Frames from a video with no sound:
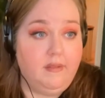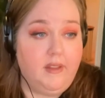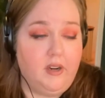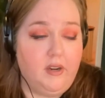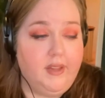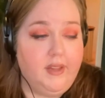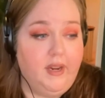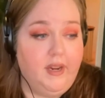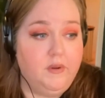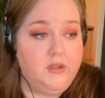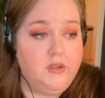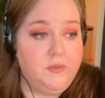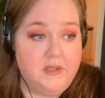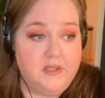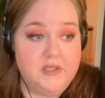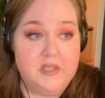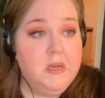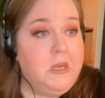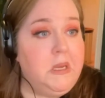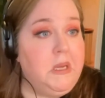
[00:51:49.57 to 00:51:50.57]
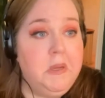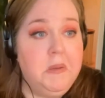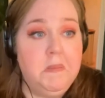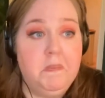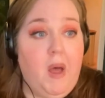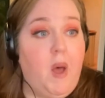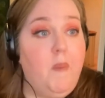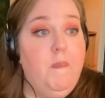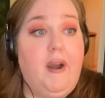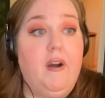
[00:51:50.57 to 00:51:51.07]
Their language was
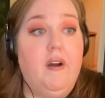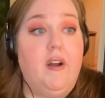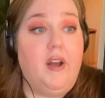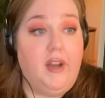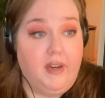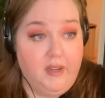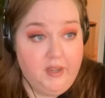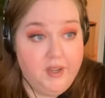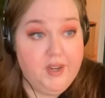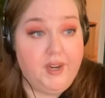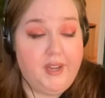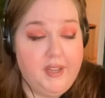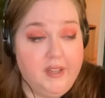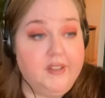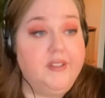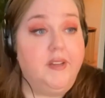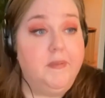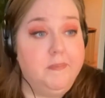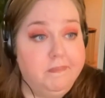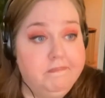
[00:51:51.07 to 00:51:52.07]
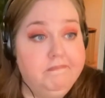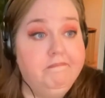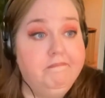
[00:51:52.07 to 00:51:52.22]
a bear hug could have killed him.